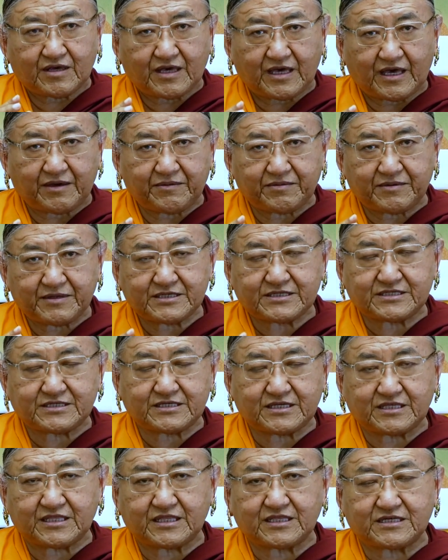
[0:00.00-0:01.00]
having
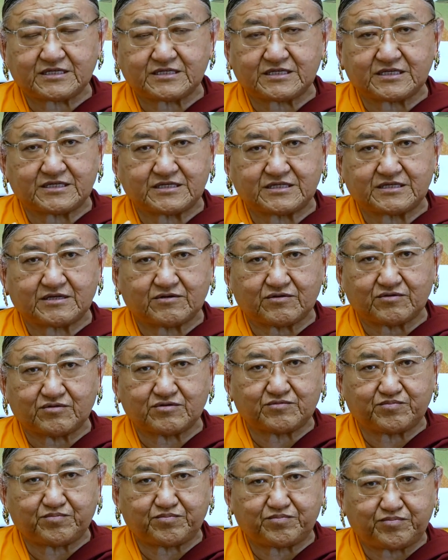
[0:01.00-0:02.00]
sickness is a
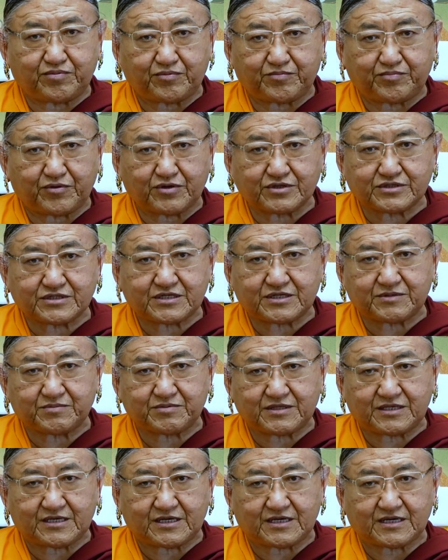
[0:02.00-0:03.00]
good,
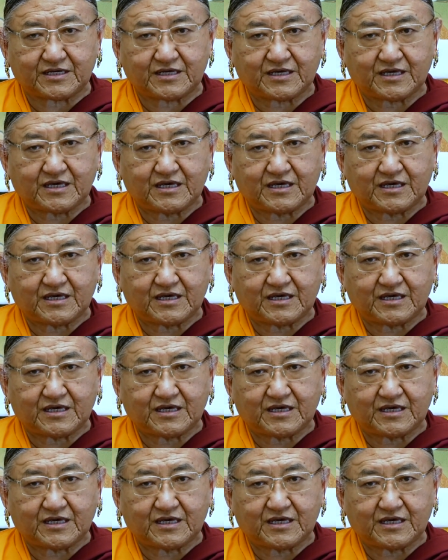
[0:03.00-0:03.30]
positive thing,